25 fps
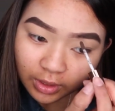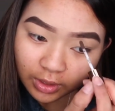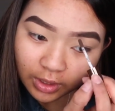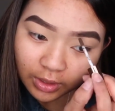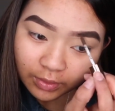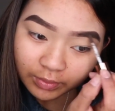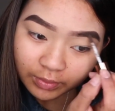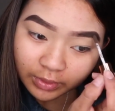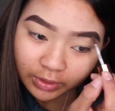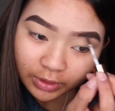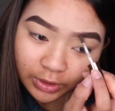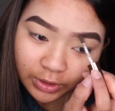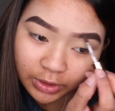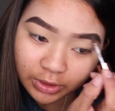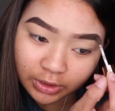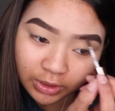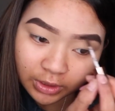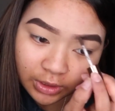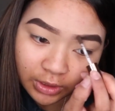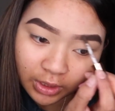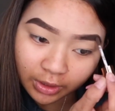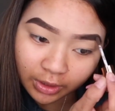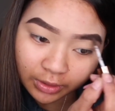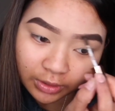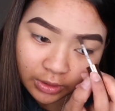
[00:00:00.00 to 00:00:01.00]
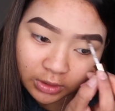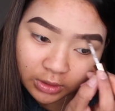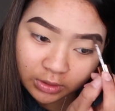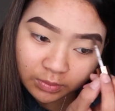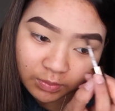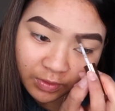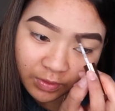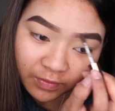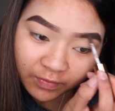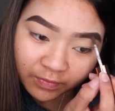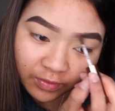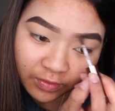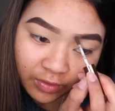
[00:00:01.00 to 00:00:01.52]
I really should have done this
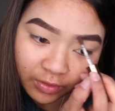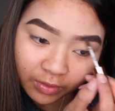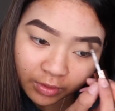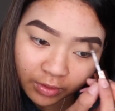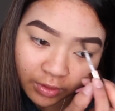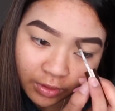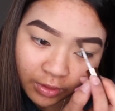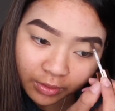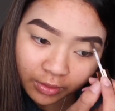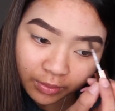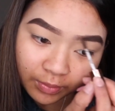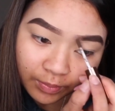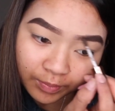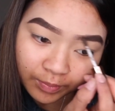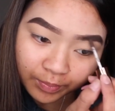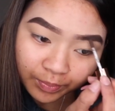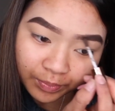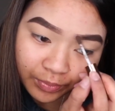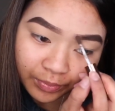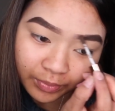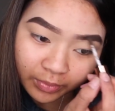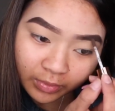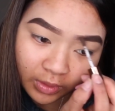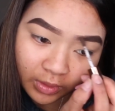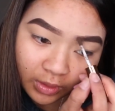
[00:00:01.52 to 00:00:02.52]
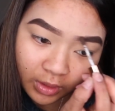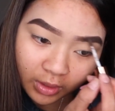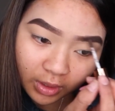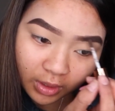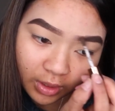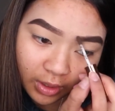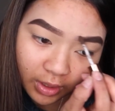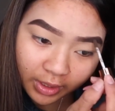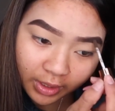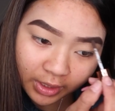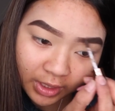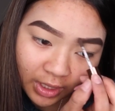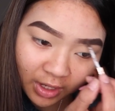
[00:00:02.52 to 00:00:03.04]
before
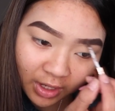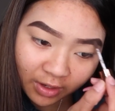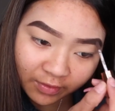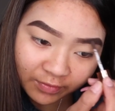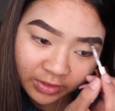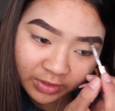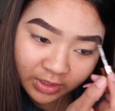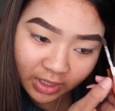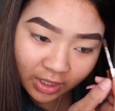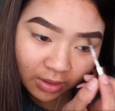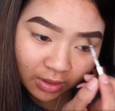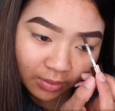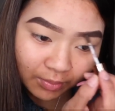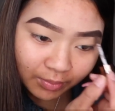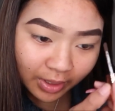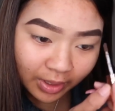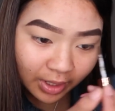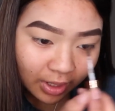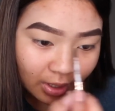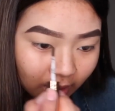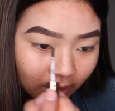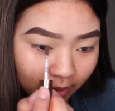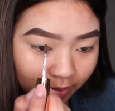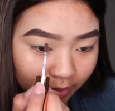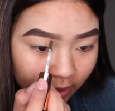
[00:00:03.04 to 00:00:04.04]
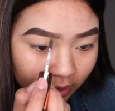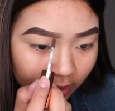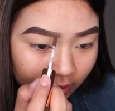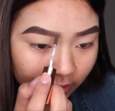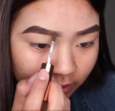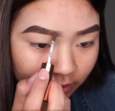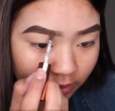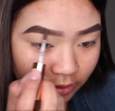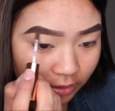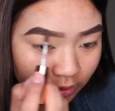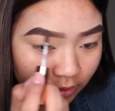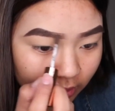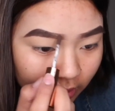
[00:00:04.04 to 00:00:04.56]
I carved out my eyebrows.